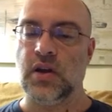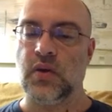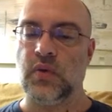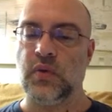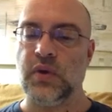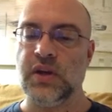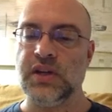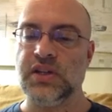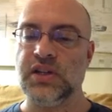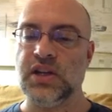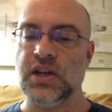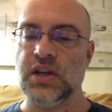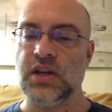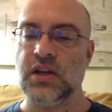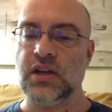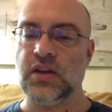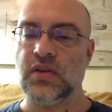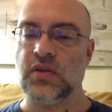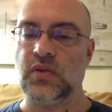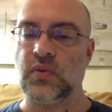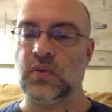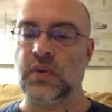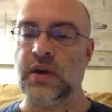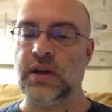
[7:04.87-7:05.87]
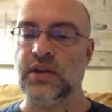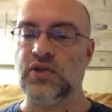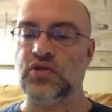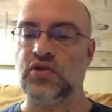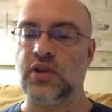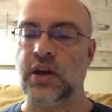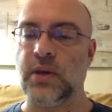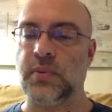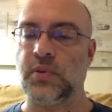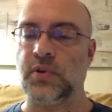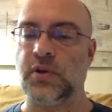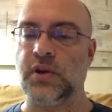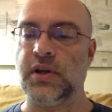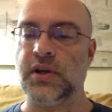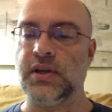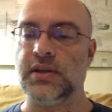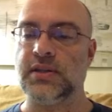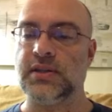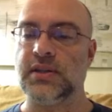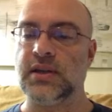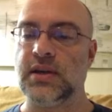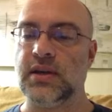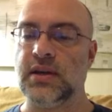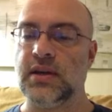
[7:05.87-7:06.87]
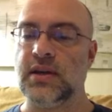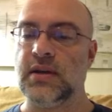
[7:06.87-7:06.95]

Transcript: Reaching the red draperies,